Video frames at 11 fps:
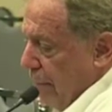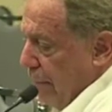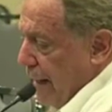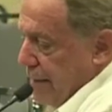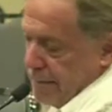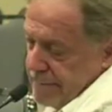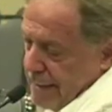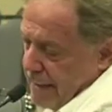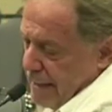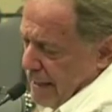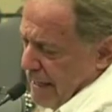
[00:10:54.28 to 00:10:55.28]
But
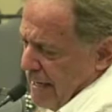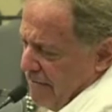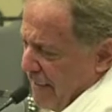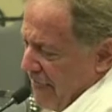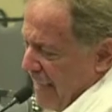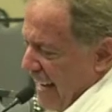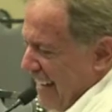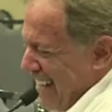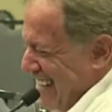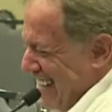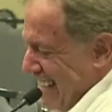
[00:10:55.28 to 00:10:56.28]
even then,
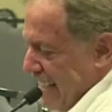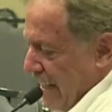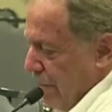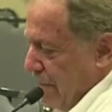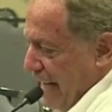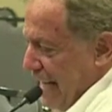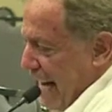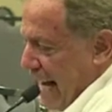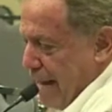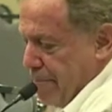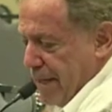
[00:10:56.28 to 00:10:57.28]
it's still a big
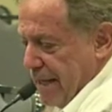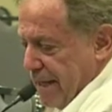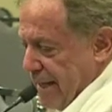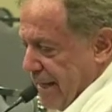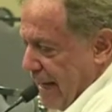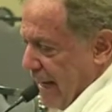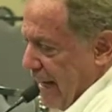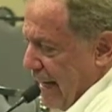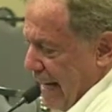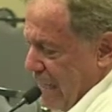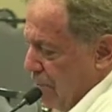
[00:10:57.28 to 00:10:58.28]
gap in
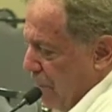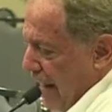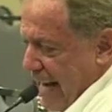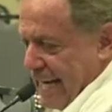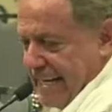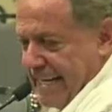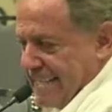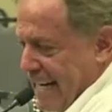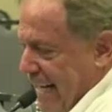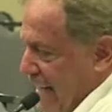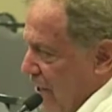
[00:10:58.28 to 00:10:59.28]
explaining
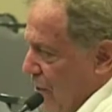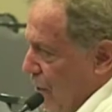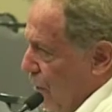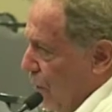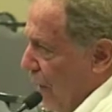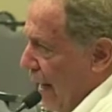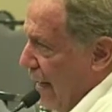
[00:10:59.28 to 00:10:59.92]
technical